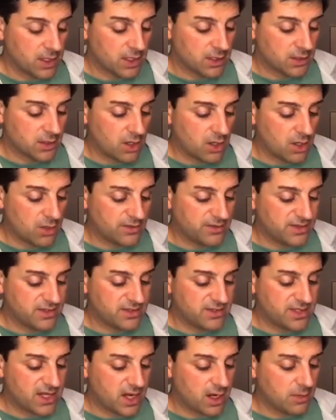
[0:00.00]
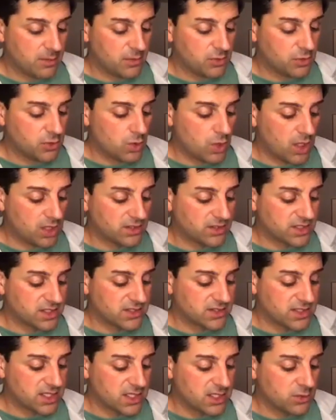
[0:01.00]
and all the desirable
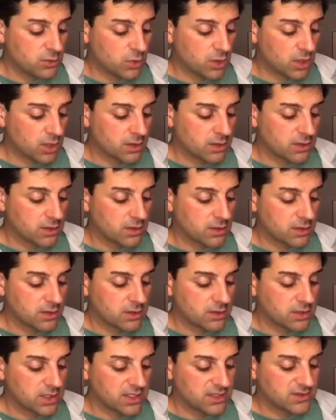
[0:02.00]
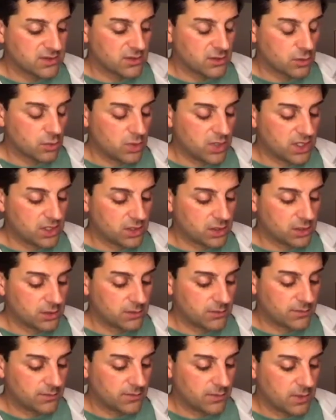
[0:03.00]
qualities inward into the will.
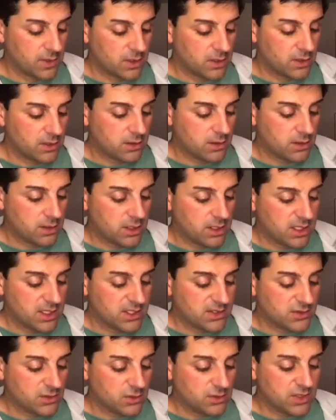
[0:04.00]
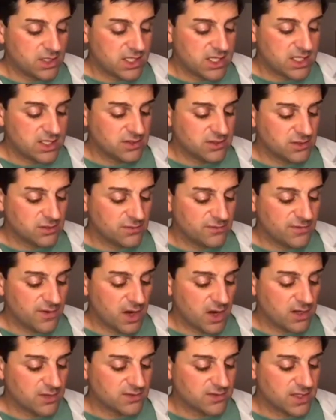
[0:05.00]
It is only
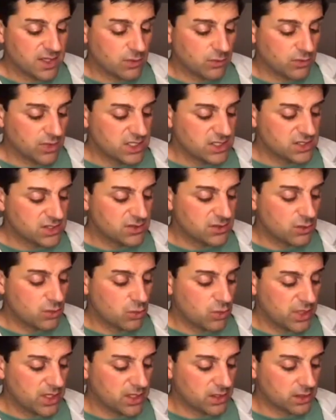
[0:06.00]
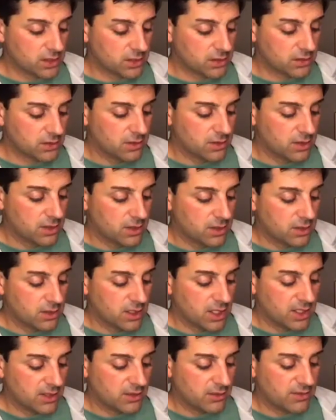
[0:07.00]
insofar as they reach the will
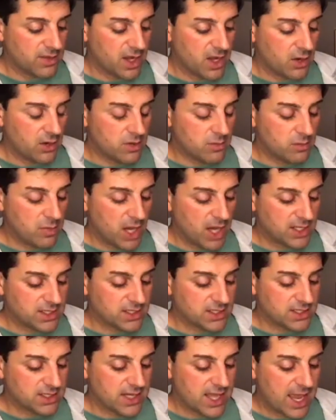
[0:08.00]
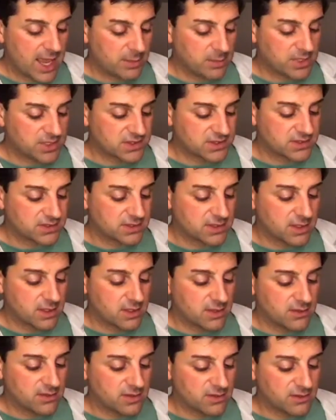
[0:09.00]
and are there embodied in habits
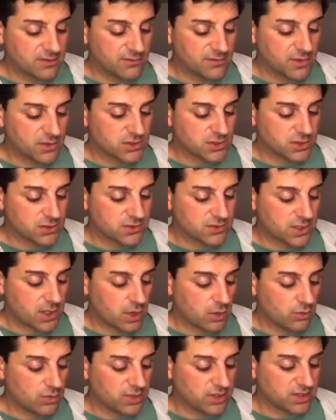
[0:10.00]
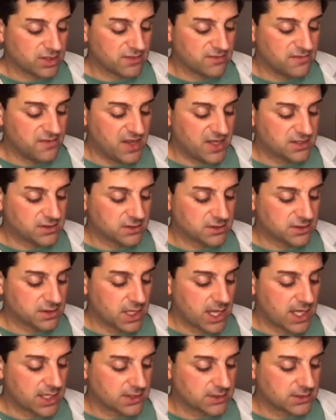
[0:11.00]
that the virtues are really fatal
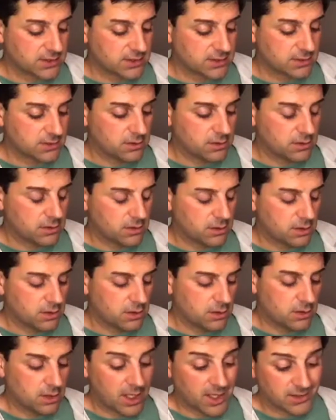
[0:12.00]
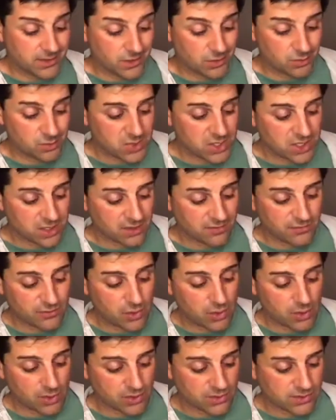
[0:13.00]
to us. I don't mean, of
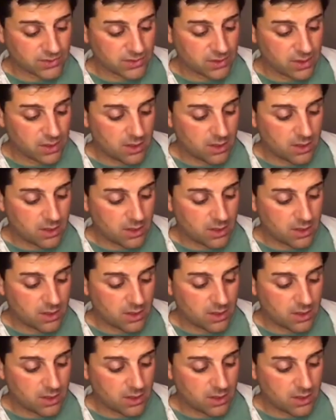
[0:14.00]
course,